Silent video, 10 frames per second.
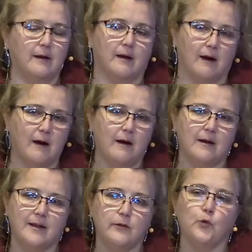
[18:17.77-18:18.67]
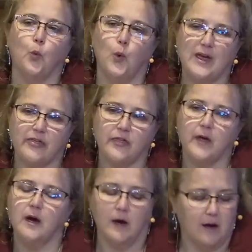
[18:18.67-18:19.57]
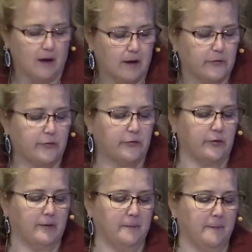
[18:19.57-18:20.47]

God is with us